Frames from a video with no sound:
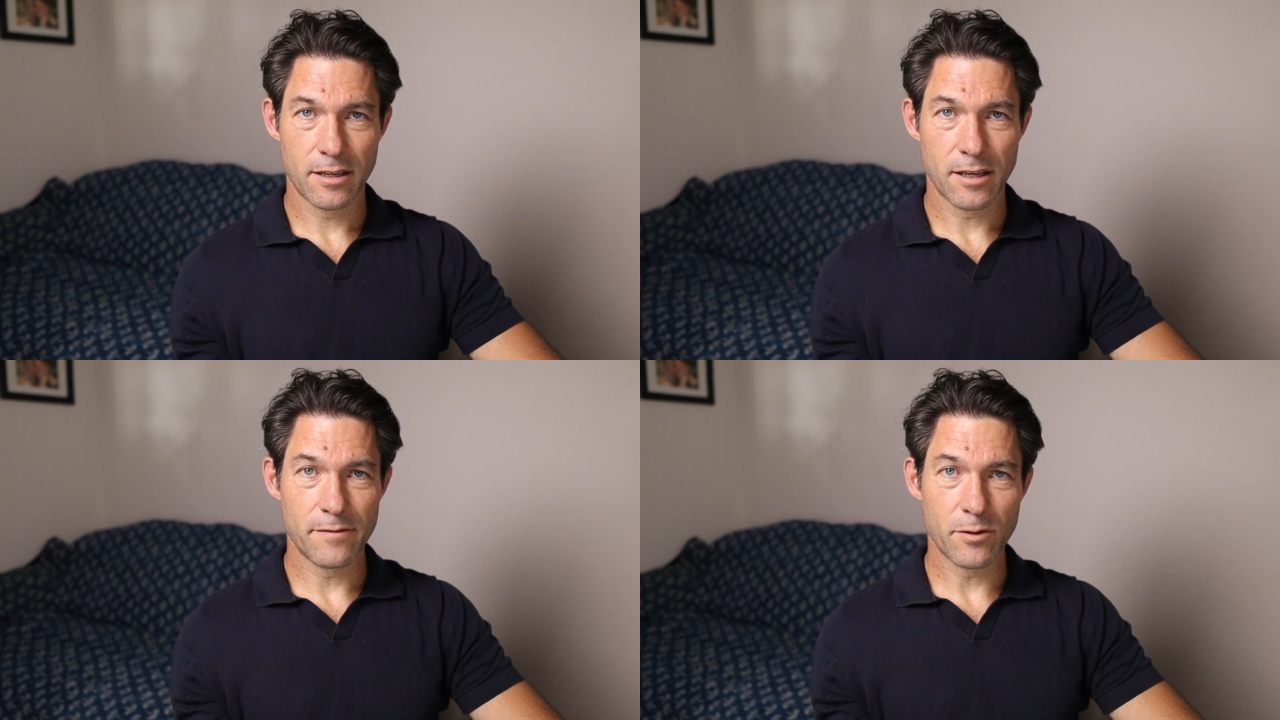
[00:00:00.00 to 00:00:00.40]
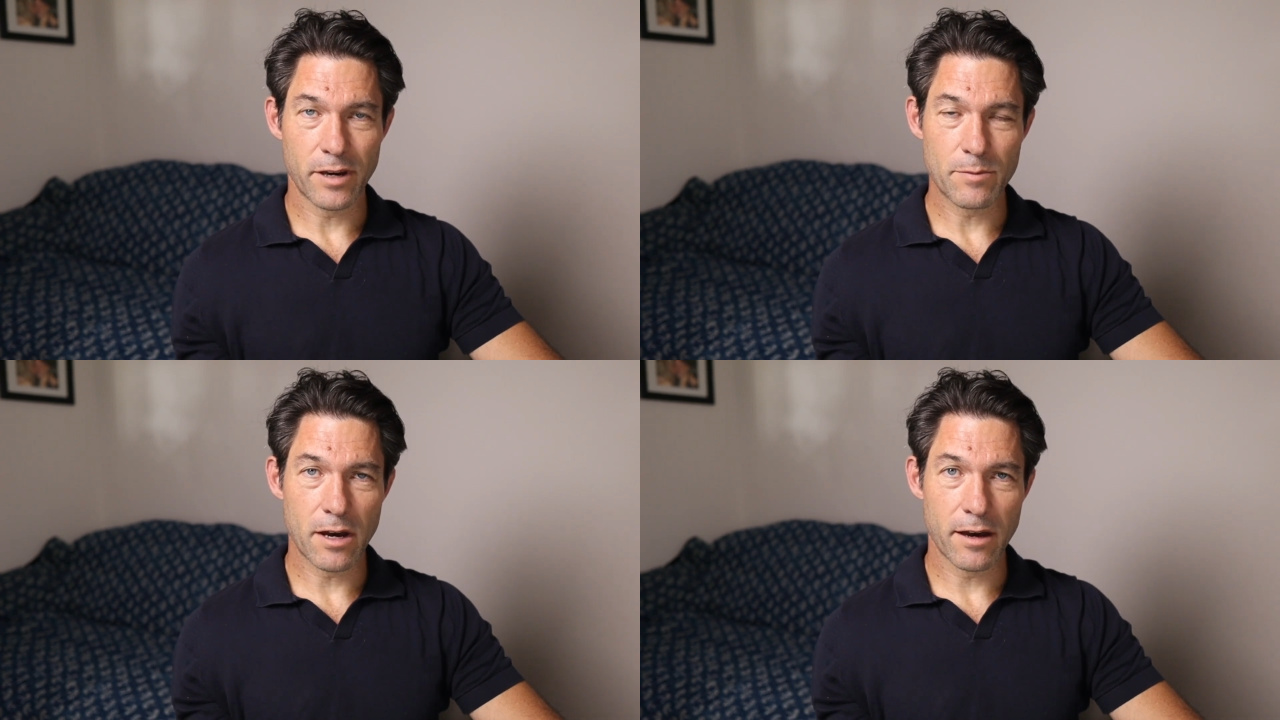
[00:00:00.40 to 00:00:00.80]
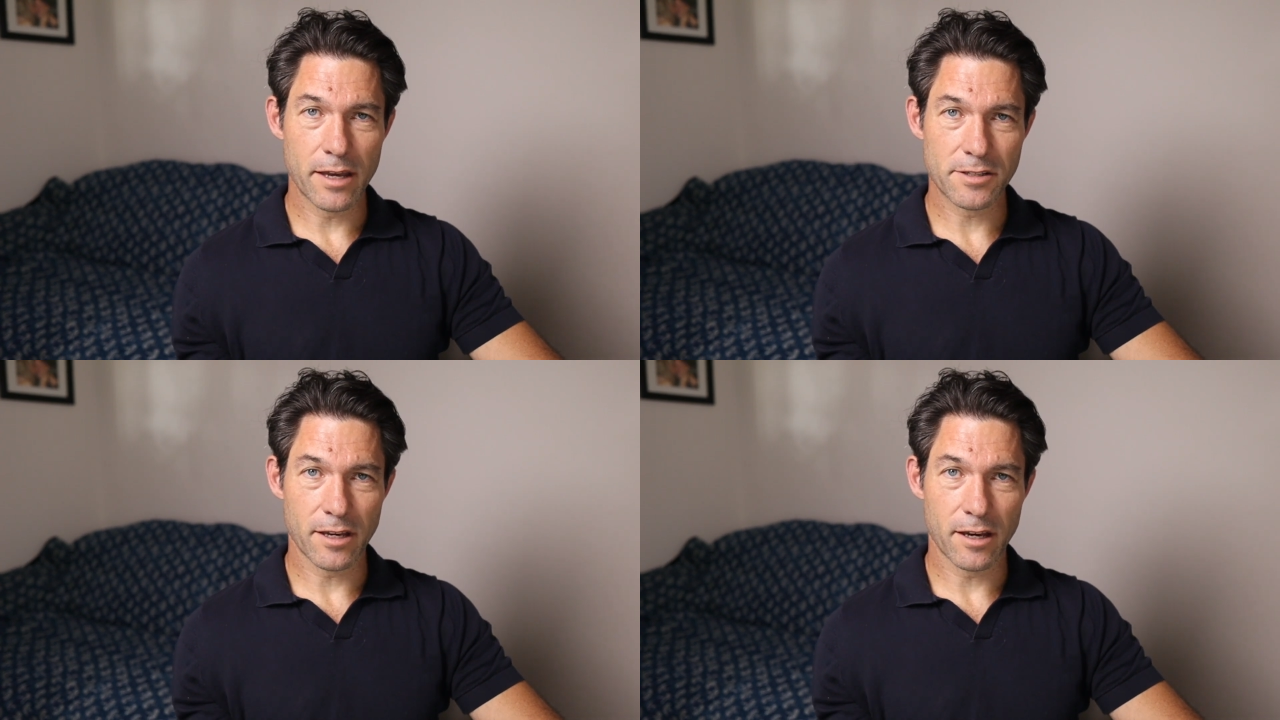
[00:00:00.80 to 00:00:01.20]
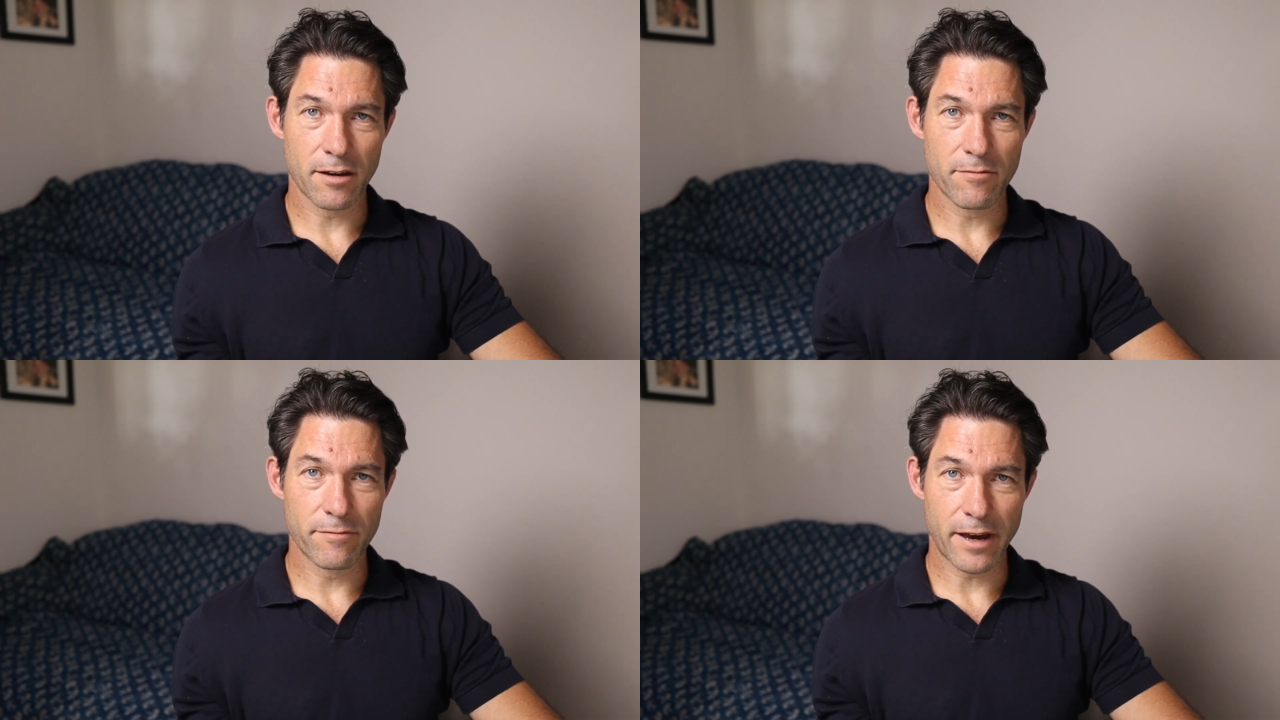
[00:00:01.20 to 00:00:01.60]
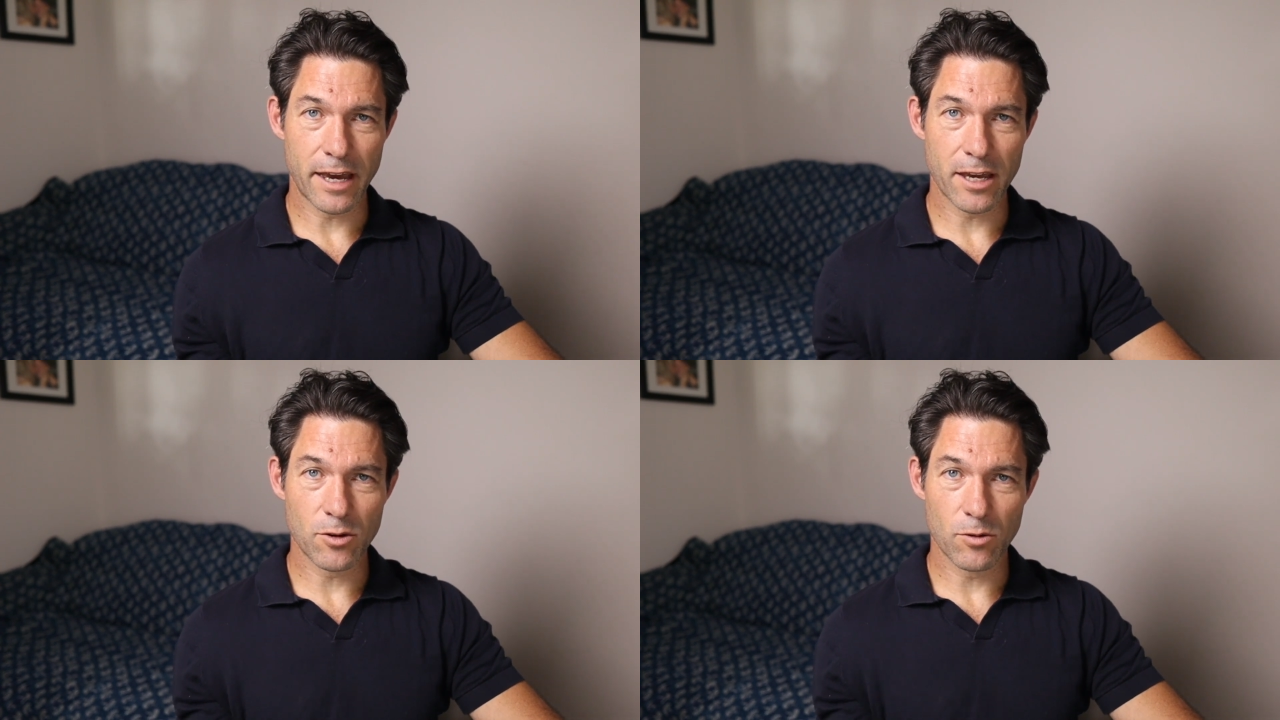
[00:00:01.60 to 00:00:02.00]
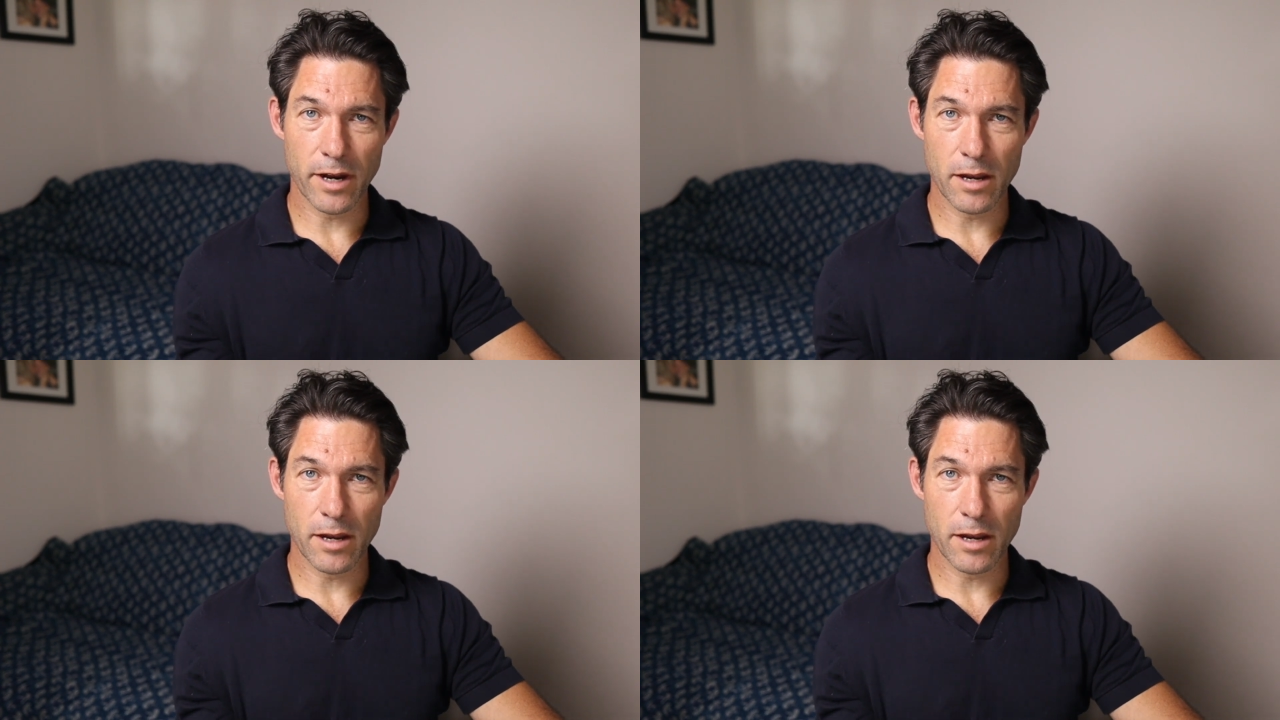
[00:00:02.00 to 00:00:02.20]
If your email has a vague or